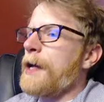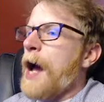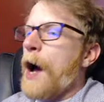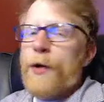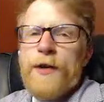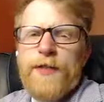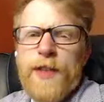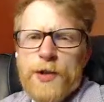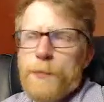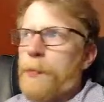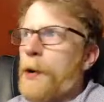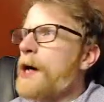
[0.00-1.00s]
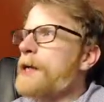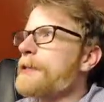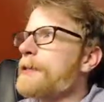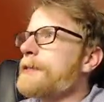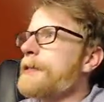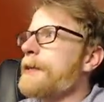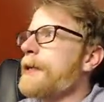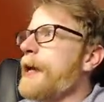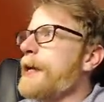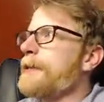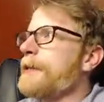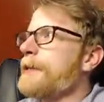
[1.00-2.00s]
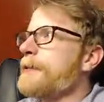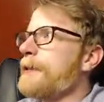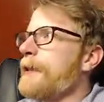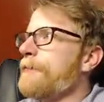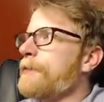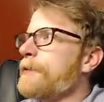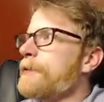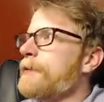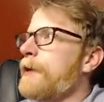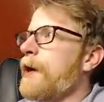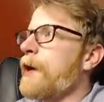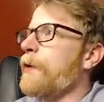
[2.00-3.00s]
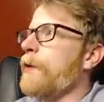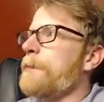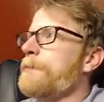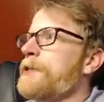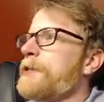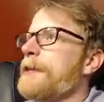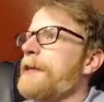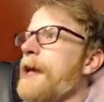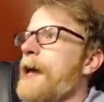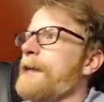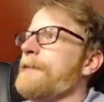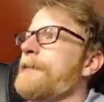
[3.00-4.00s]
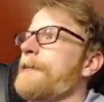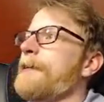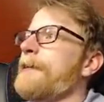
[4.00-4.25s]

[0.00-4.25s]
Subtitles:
I wonder if there's bosses at the end of these levels. Oh, I'm just at the end.